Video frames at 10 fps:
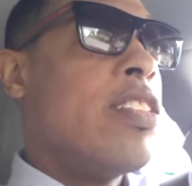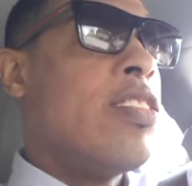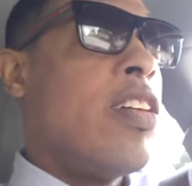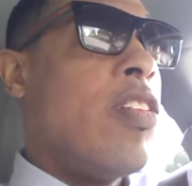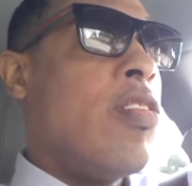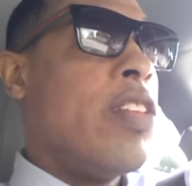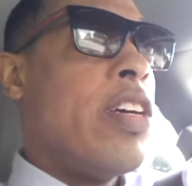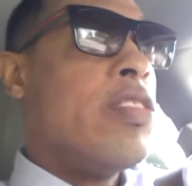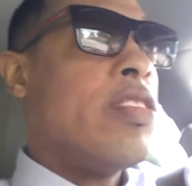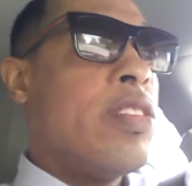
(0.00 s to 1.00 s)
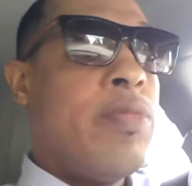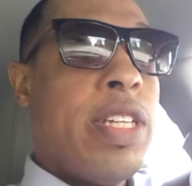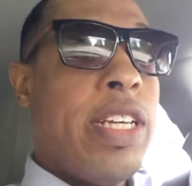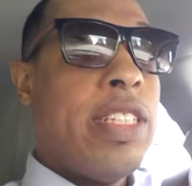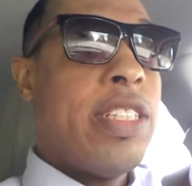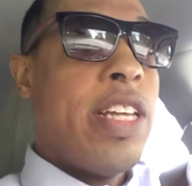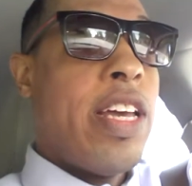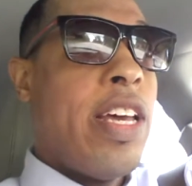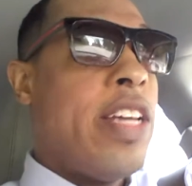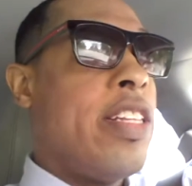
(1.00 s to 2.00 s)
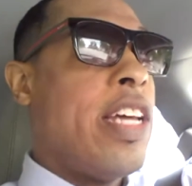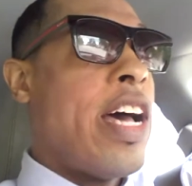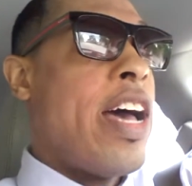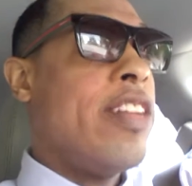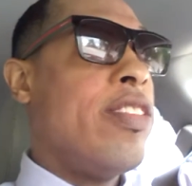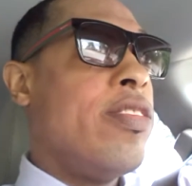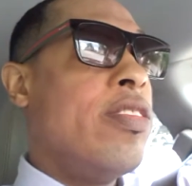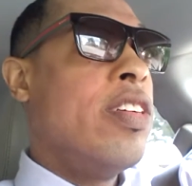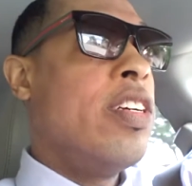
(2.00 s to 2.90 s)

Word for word: So those are some things that that I do,